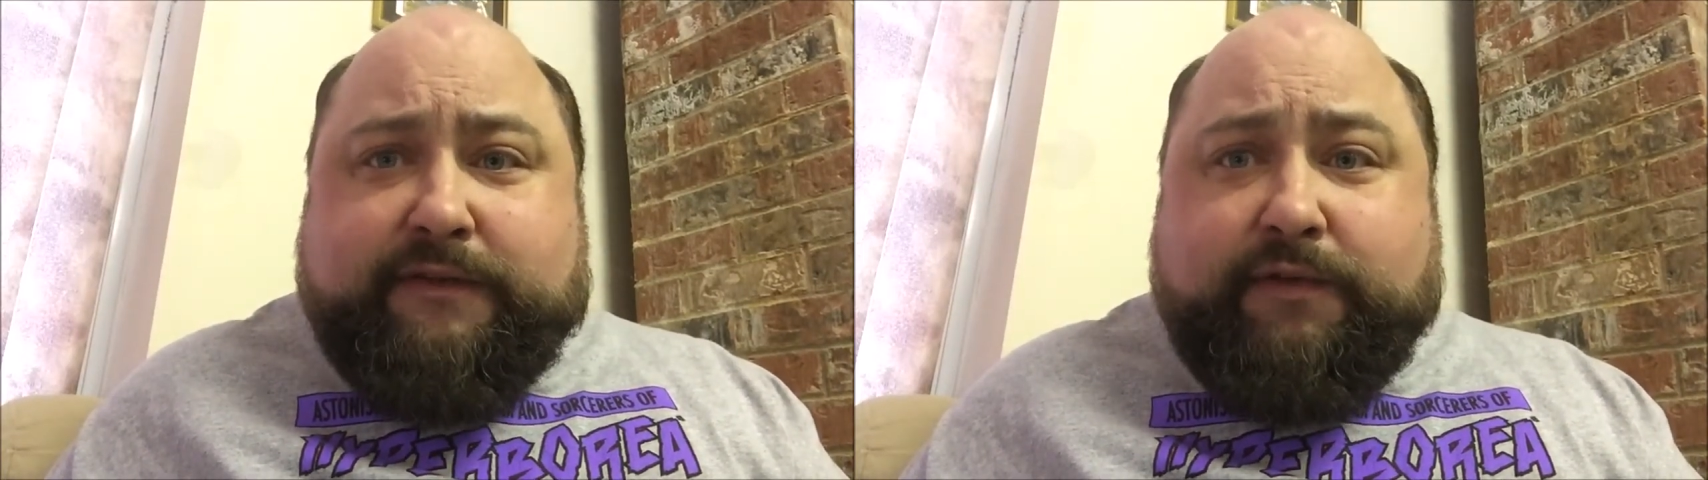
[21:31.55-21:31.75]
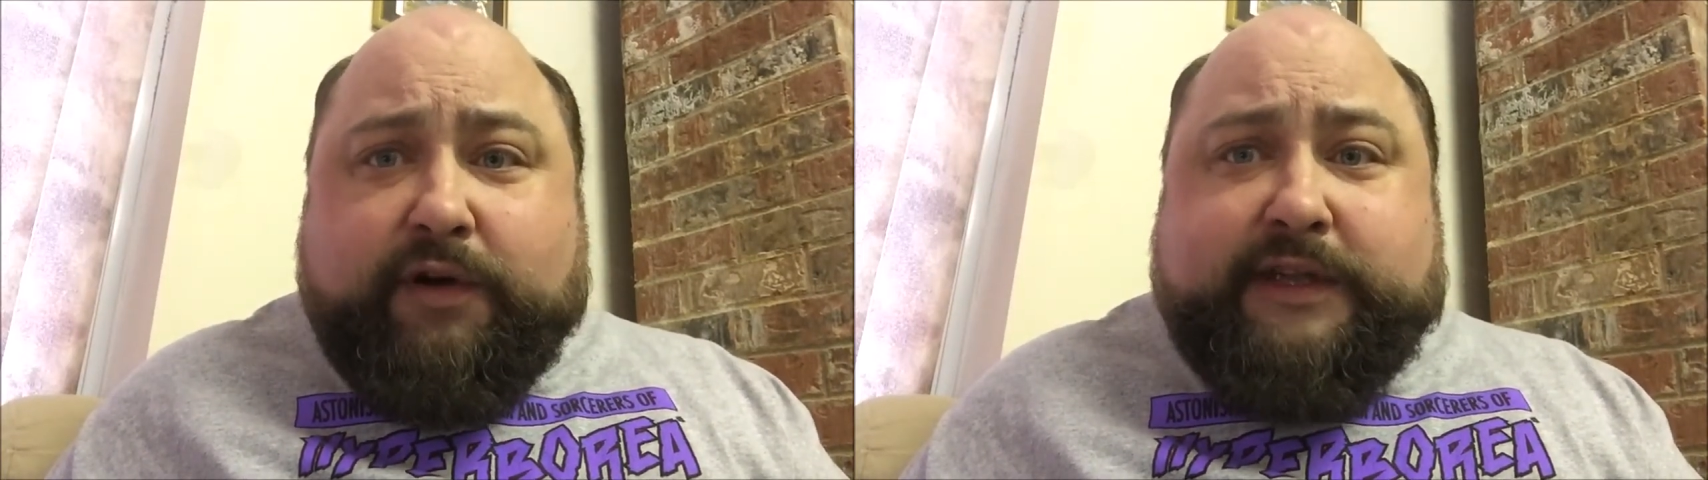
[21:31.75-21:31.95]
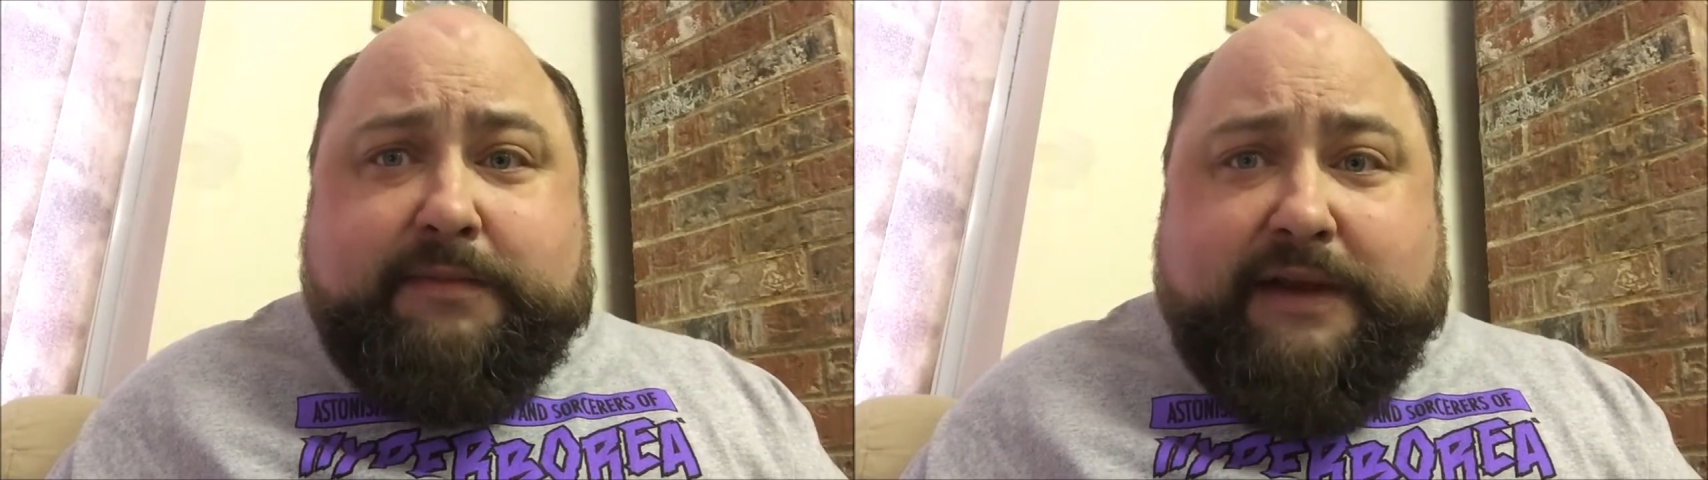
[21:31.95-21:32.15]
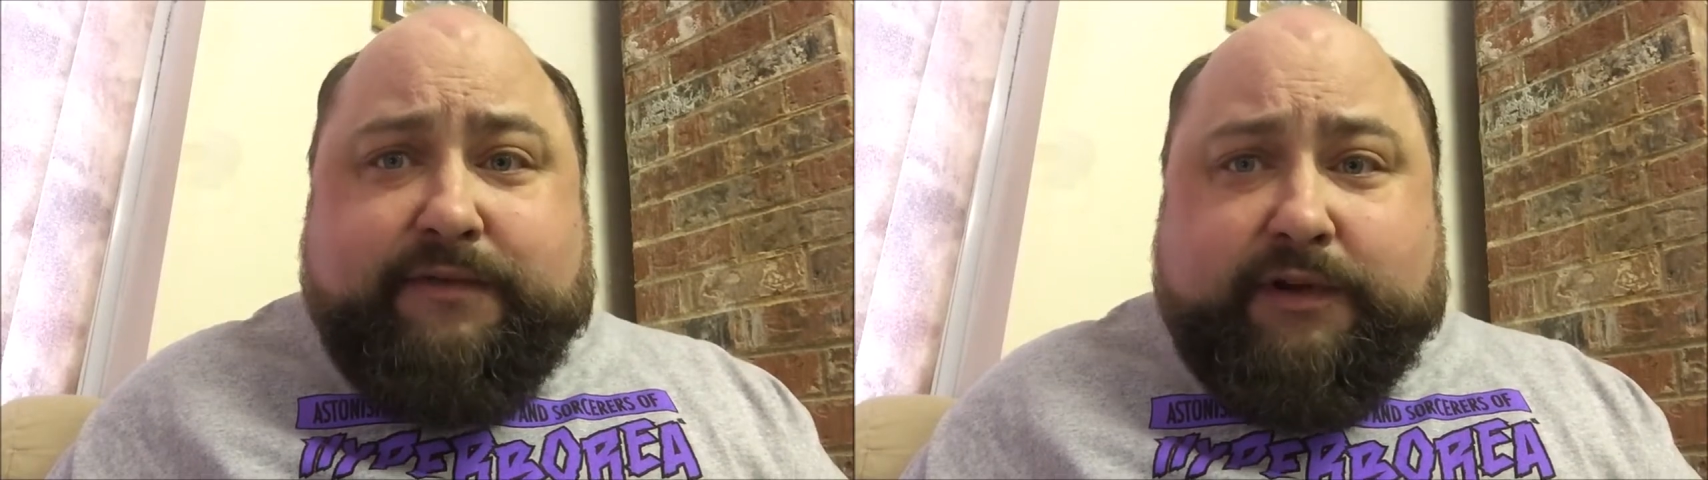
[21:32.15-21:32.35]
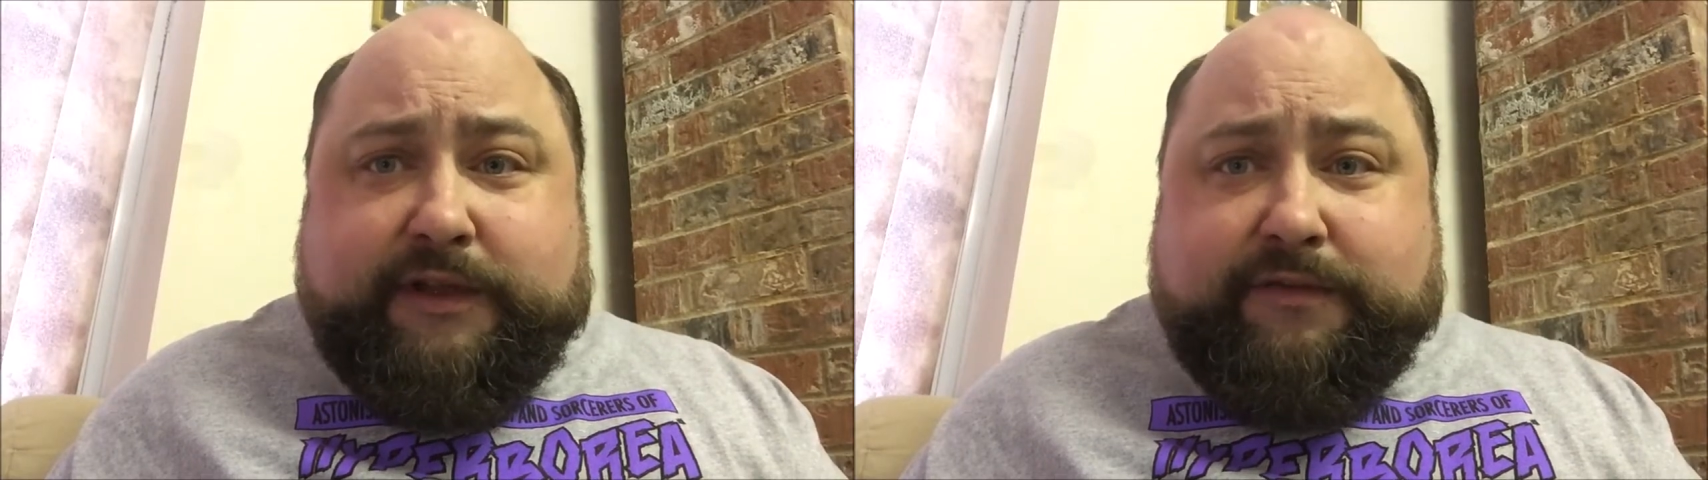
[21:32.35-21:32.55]
40 by
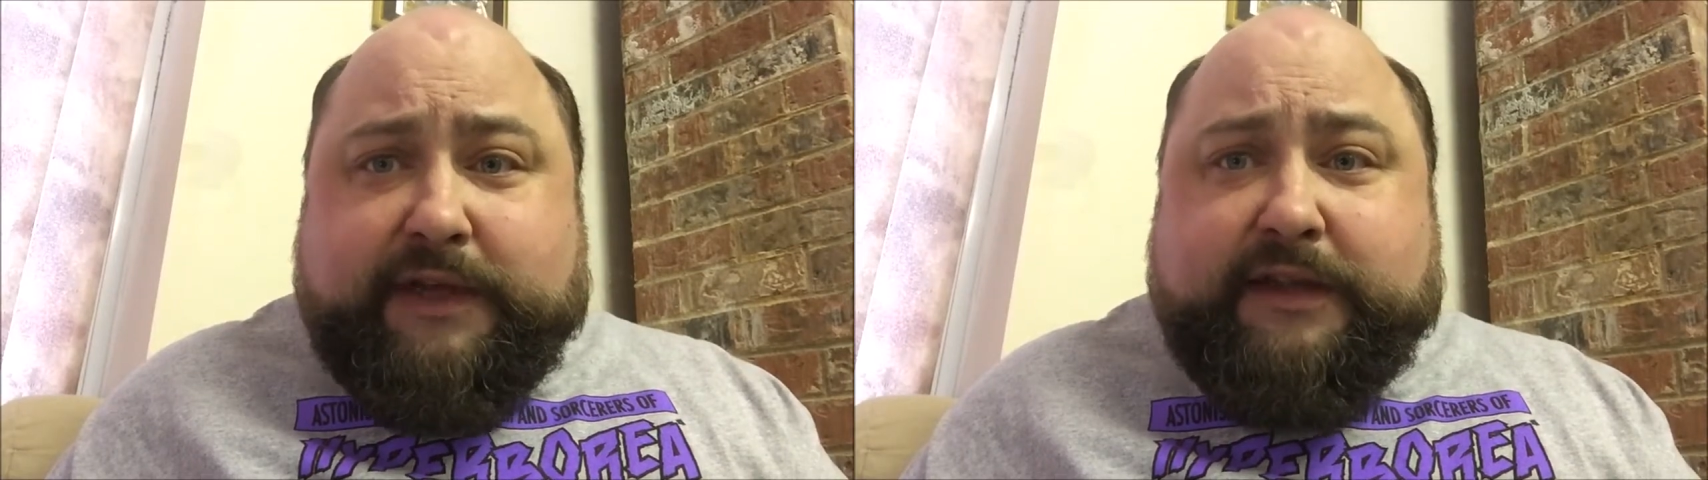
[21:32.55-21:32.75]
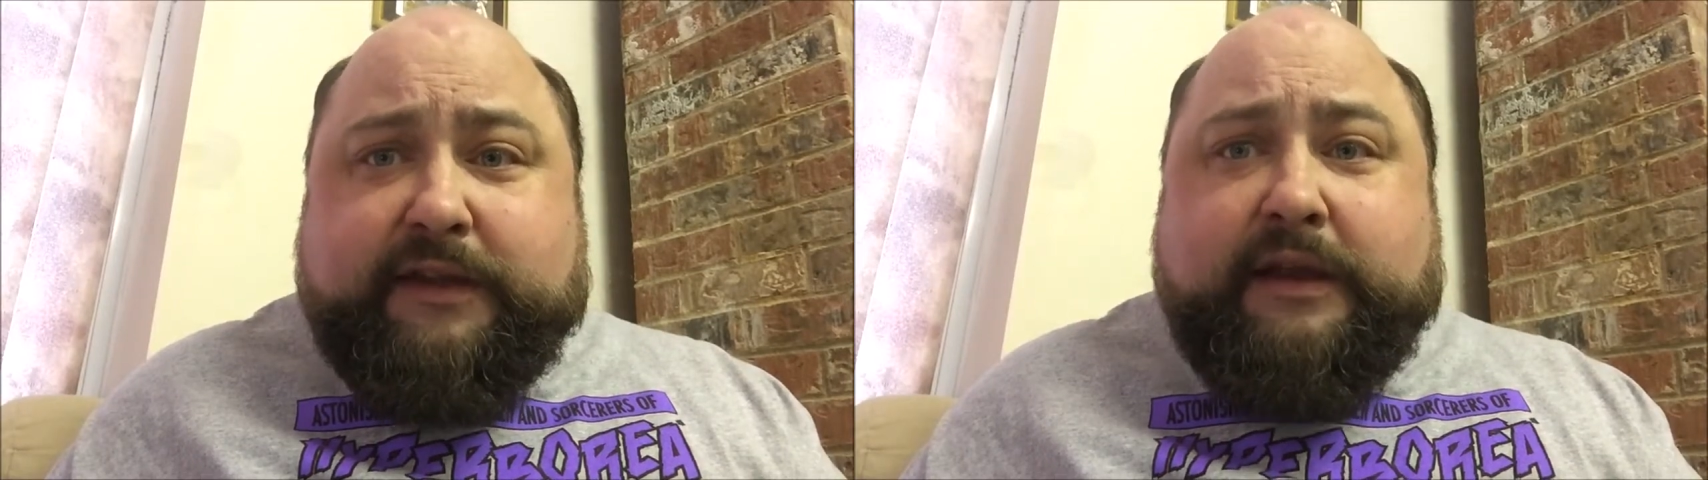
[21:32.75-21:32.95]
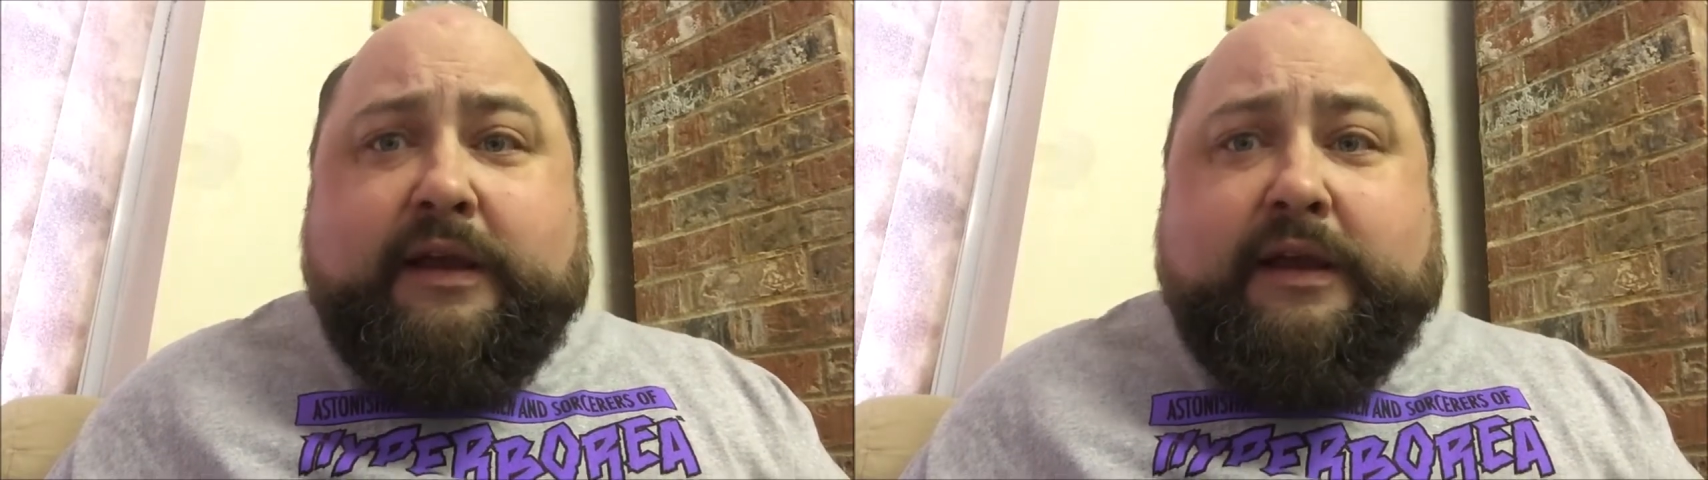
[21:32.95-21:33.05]
40 feet,